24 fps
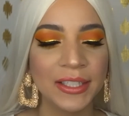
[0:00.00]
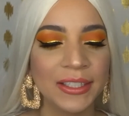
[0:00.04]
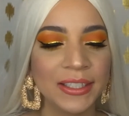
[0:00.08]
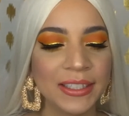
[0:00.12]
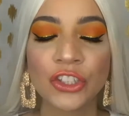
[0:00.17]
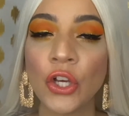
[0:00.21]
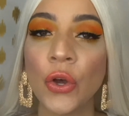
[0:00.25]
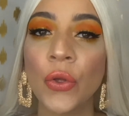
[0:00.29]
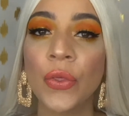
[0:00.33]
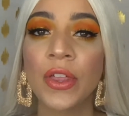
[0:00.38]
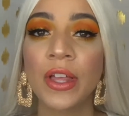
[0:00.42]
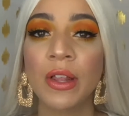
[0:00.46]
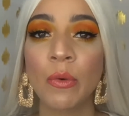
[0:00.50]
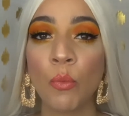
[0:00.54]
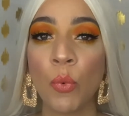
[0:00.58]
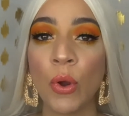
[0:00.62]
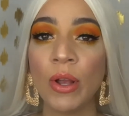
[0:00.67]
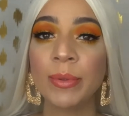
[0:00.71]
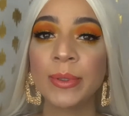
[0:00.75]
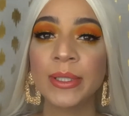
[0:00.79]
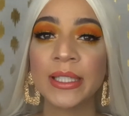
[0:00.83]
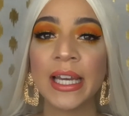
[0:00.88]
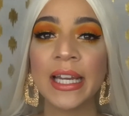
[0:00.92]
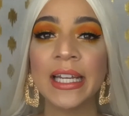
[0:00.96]
So the
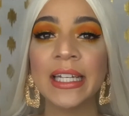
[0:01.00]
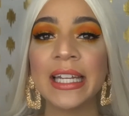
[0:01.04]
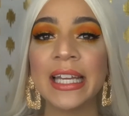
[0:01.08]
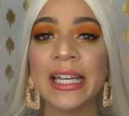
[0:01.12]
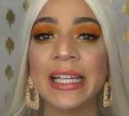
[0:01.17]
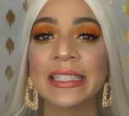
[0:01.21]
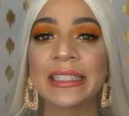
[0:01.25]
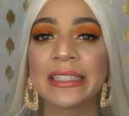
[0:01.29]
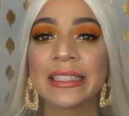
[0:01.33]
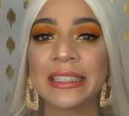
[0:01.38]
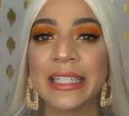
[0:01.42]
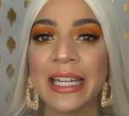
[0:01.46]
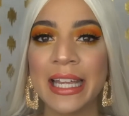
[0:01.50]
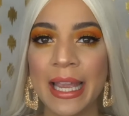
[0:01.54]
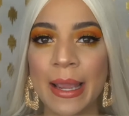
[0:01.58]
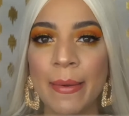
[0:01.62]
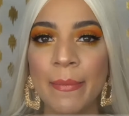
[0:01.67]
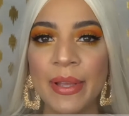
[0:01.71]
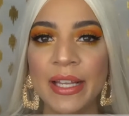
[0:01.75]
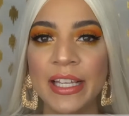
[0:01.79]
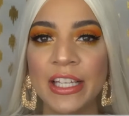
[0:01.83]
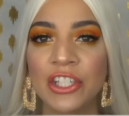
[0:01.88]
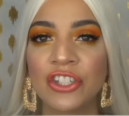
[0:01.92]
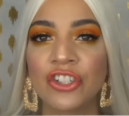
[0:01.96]
website's
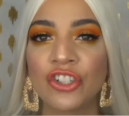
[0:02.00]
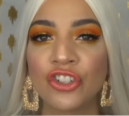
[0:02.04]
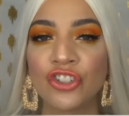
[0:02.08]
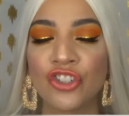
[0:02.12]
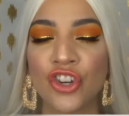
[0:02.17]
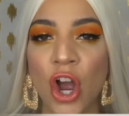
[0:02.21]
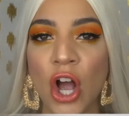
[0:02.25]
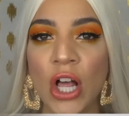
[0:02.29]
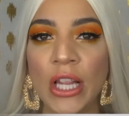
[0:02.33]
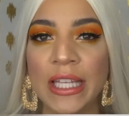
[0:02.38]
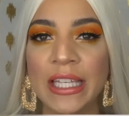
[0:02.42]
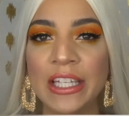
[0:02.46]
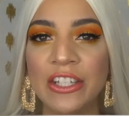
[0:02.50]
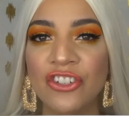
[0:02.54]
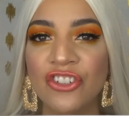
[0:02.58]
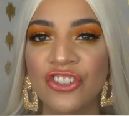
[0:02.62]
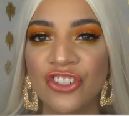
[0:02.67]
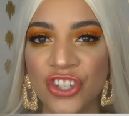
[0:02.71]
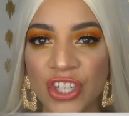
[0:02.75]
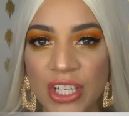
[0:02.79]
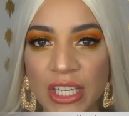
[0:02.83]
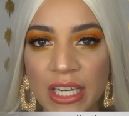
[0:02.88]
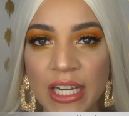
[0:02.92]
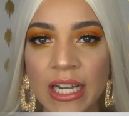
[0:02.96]
name is
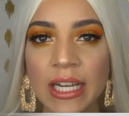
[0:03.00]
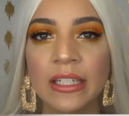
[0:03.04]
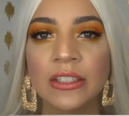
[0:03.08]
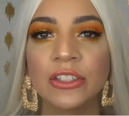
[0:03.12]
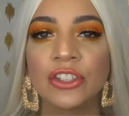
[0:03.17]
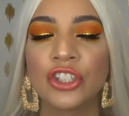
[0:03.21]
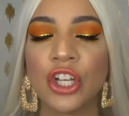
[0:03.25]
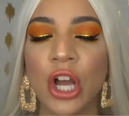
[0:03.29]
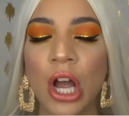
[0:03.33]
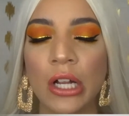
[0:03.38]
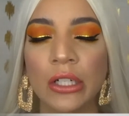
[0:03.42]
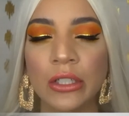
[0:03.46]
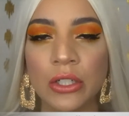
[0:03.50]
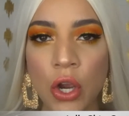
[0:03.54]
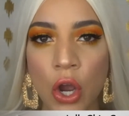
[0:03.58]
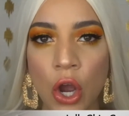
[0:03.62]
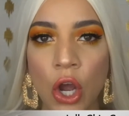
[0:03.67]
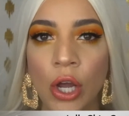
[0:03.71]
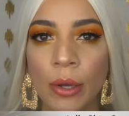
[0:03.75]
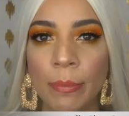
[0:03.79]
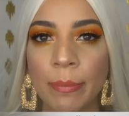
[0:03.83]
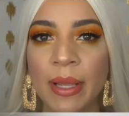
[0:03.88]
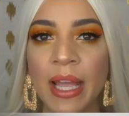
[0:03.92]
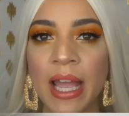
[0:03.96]

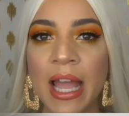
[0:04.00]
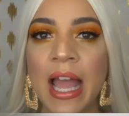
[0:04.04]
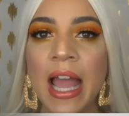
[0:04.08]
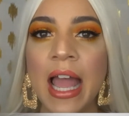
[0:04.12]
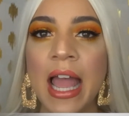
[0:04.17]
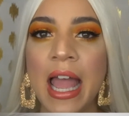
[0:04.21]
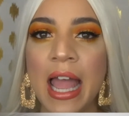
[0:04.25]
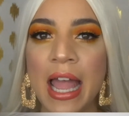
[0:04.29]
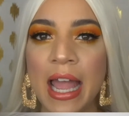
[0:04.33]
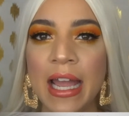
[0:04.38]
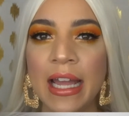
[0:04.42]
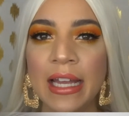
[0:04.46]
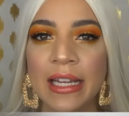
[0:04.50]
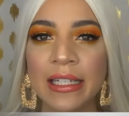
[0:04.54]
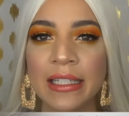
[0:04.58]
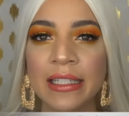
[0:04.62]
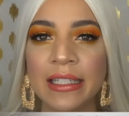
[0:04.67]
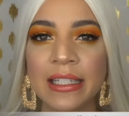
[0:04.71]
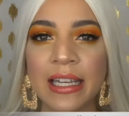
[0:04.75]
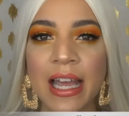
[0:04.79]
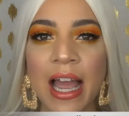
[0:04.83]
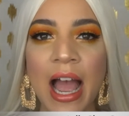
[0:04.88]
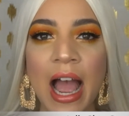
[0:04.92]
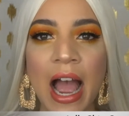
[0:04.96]
JollyChic.com,
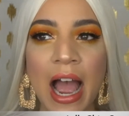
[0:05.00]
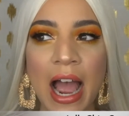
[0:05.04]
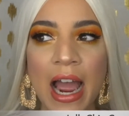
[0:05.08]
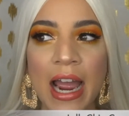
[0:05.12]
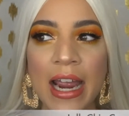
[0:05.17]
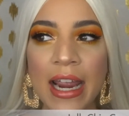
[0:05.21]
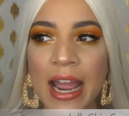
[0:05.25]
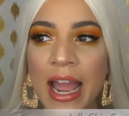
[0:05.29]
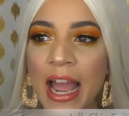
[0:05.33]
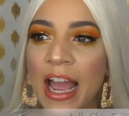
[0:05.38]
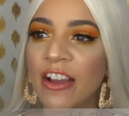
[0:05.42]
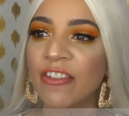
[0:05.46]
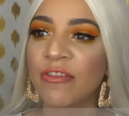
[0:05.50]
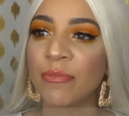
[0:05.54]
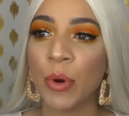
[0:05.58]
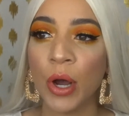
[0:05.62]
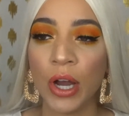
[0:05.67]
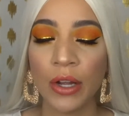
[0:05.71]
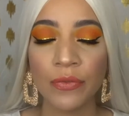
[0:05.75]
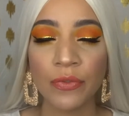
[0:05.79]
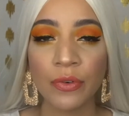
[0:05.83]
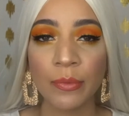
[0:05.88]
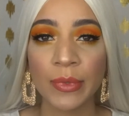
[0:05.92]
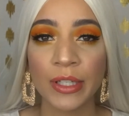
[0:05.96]
and I have
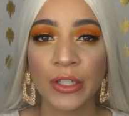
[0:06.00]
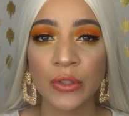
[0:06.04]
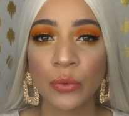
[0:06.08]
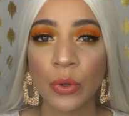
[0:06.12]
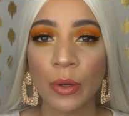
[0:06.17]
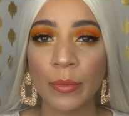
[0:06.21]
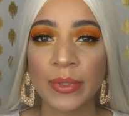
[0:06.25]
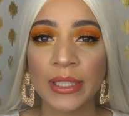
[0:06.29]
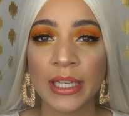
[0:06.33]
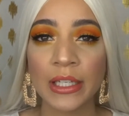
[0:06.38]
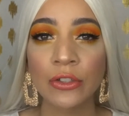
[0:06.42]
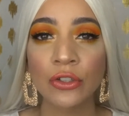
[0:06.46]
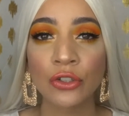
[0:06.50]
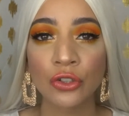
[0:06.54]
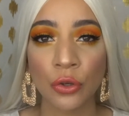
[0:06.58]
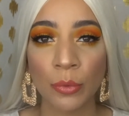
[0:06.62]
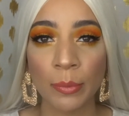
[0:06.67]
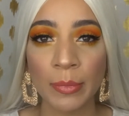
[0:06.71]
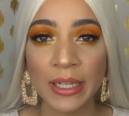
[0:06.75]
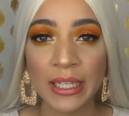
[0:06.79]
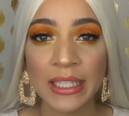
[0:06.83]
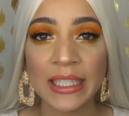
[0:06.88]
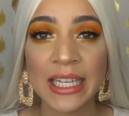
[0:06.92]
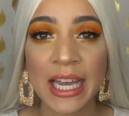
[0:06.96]
bought from this website so
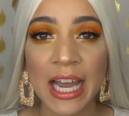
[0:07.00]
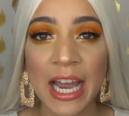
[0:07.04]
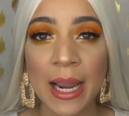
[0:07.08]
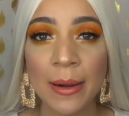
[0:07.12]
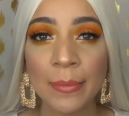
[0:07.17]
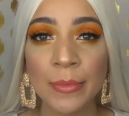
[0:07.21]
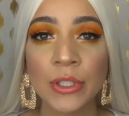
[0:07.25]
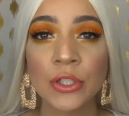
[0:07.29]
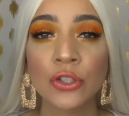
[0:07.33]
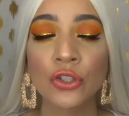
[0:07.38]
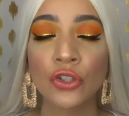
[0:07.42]
many times.